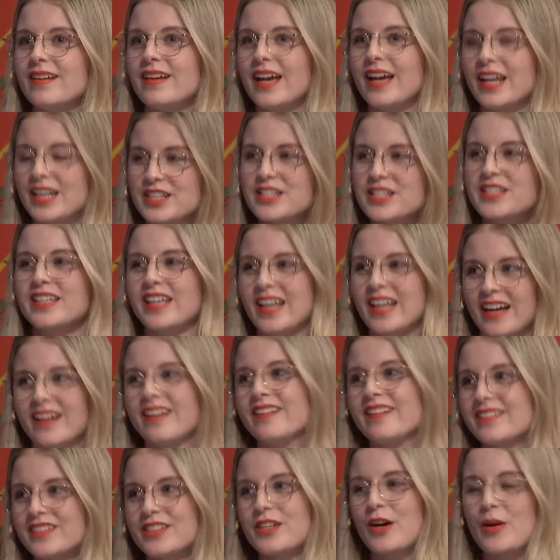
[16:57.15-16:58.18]
And
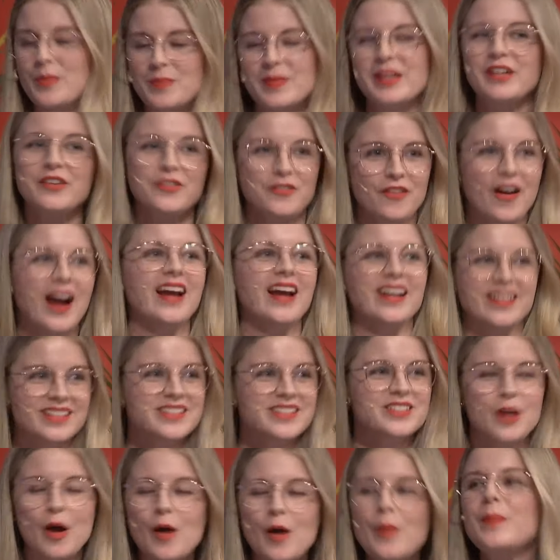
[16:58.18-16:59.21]
don't be afraid.
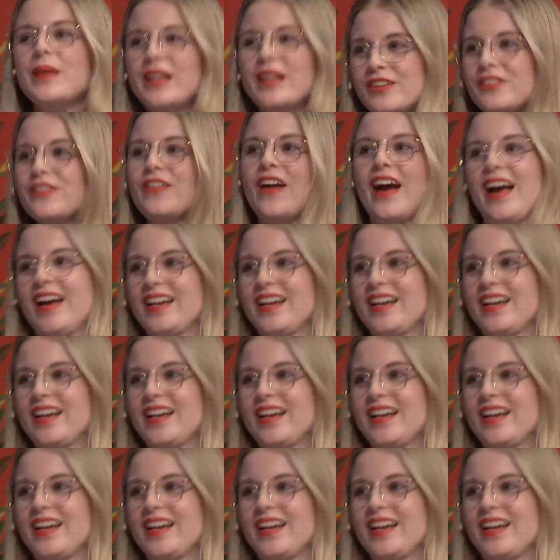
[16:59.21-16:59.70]
Don't be afraid.